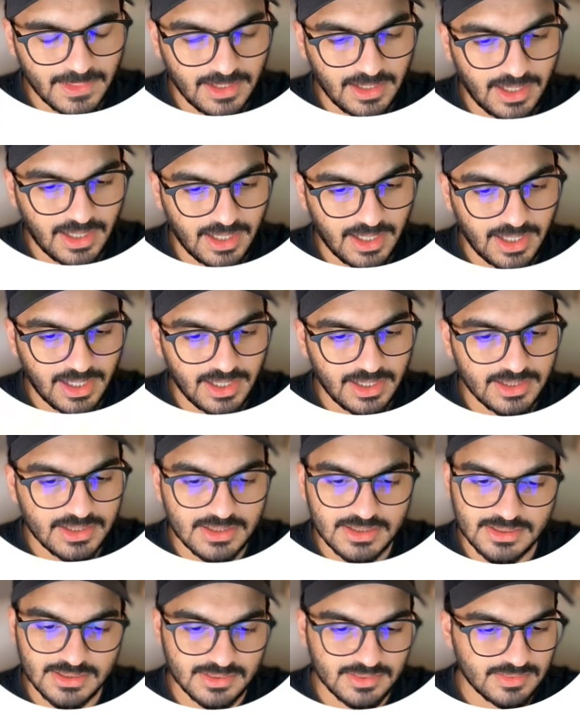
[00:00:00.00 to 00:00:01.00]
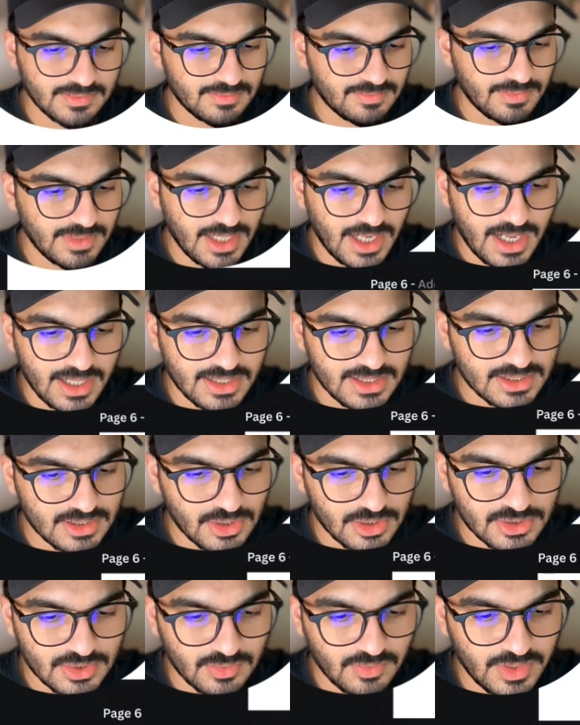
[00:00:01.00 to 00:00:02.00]
And yeah, this is
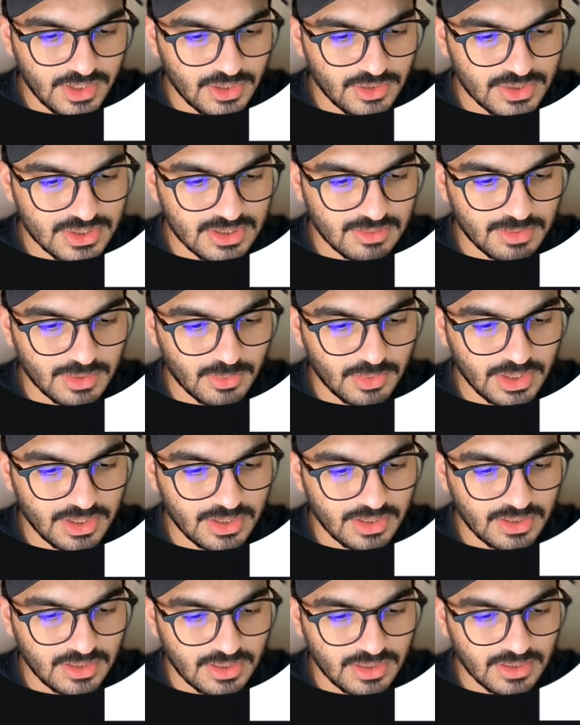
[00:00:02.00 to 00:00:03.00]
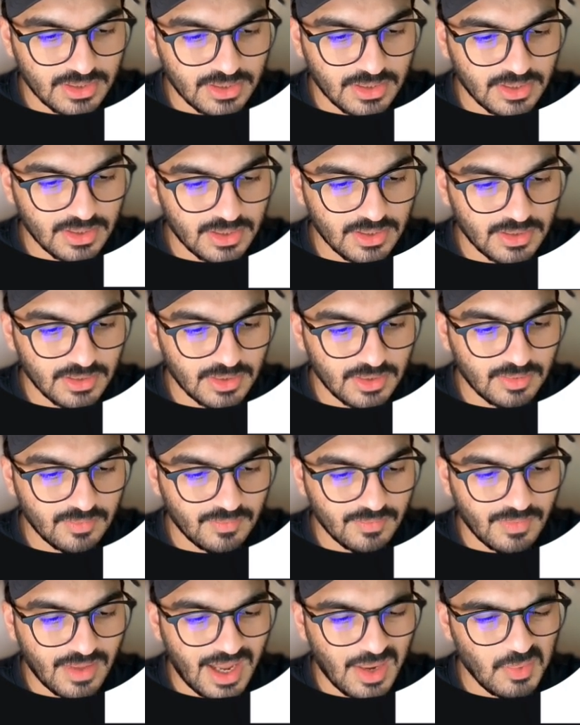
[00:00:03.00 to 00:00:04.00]
also a very good simple one. Uh,
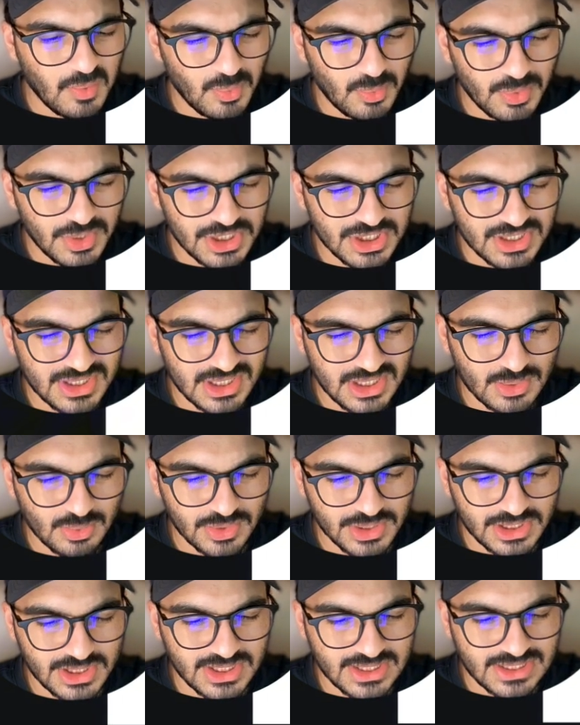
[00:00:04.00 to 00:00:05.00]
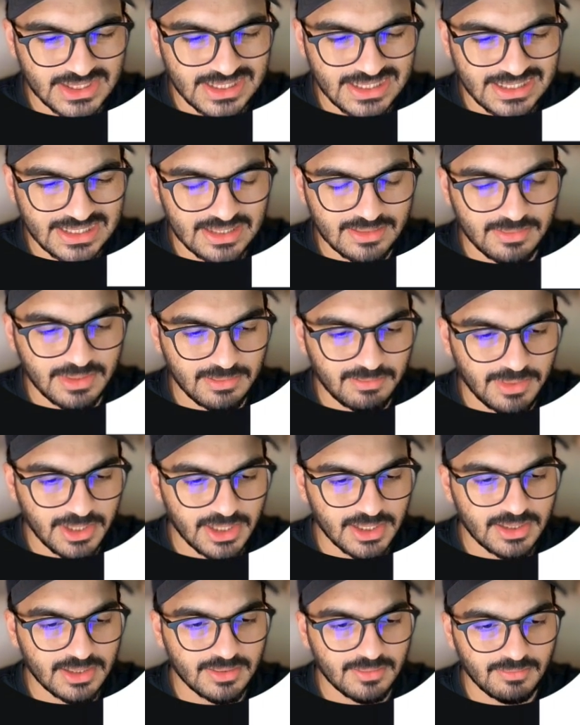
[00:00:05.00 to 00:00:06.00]
I wish this was just a little bit
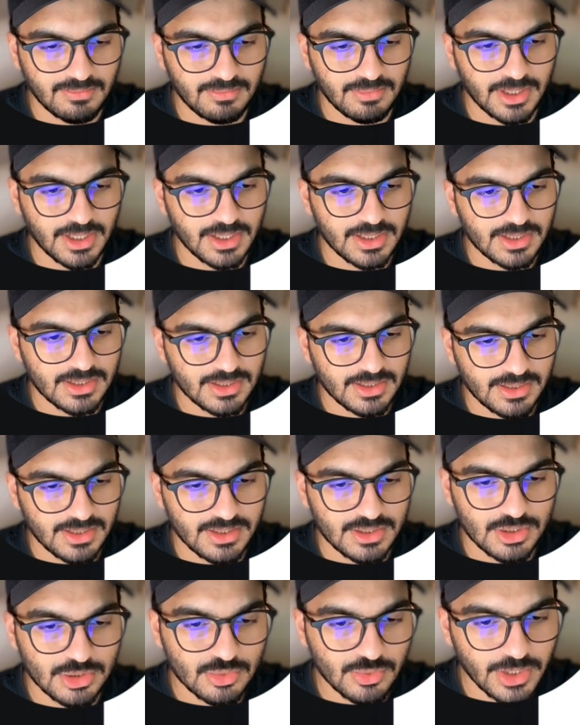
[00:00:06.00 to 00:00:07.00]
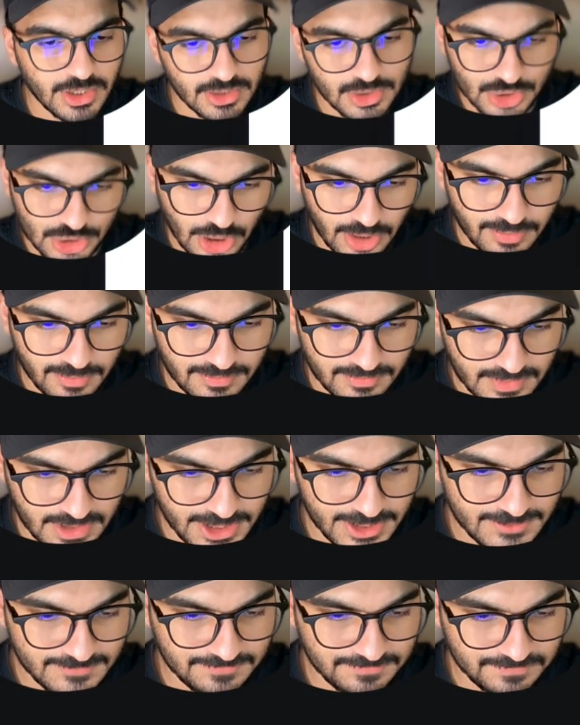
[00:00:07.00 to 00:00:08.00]
bigger, but it's doing the job,
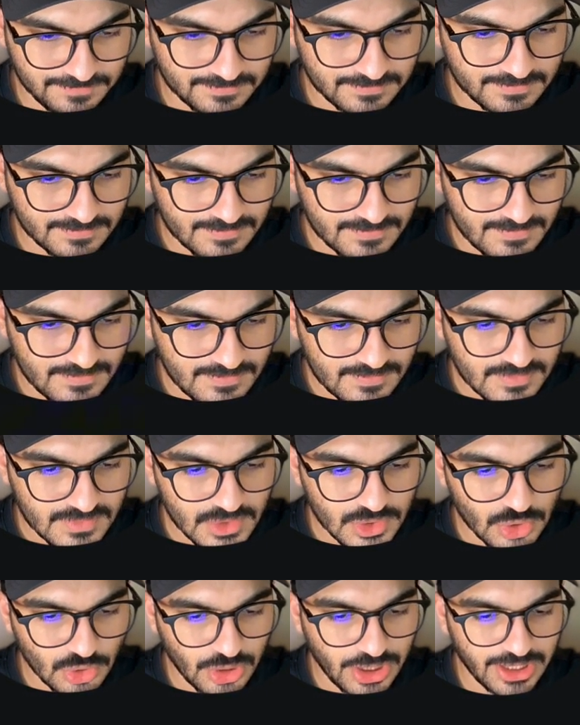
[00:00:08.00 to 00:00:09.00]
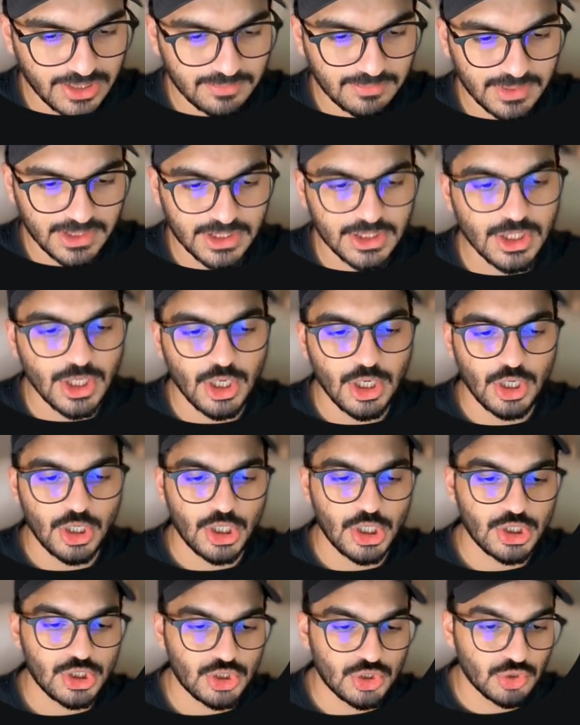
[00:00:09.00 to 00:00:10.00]
right? So let me
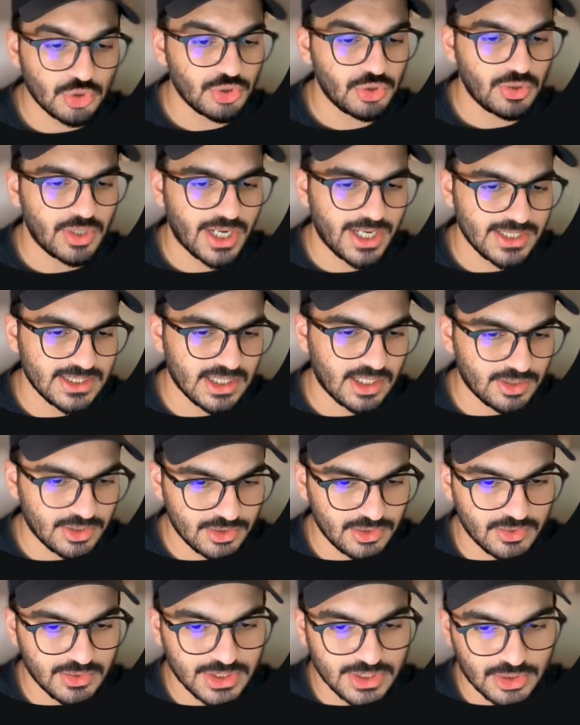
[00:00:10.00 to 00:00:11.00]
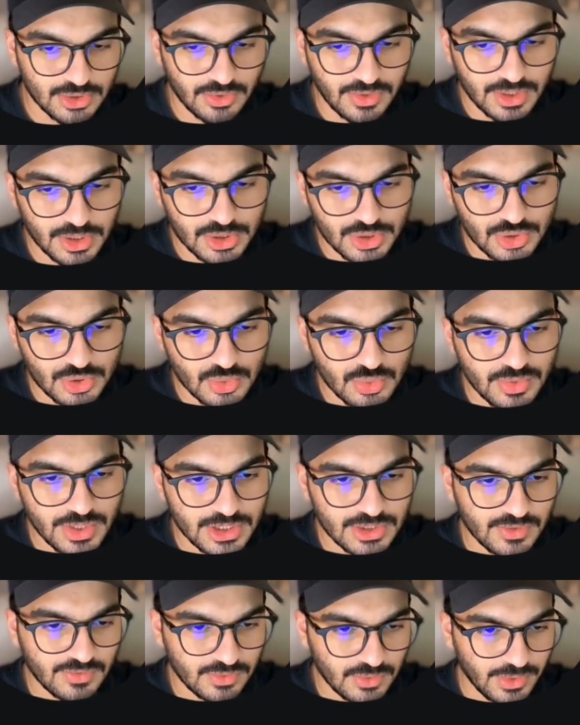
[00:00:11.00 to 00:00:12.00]
show you guys how to do this. So there's two
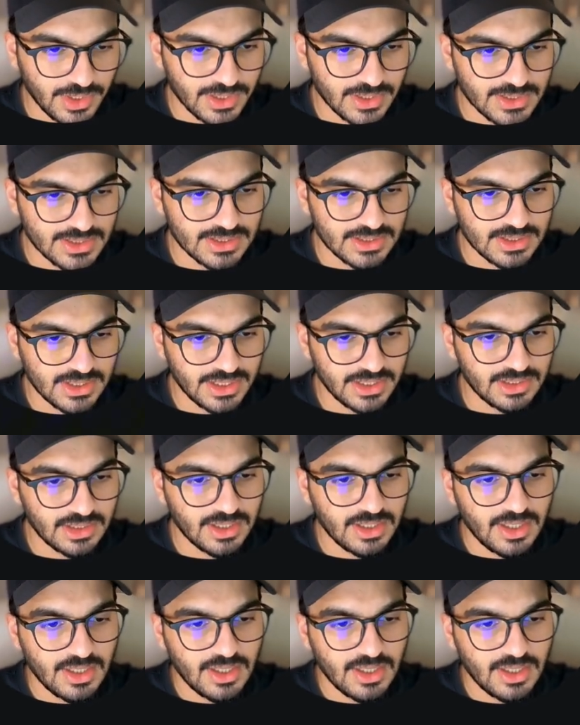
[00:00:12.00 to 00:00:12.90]
ways of doing this, right?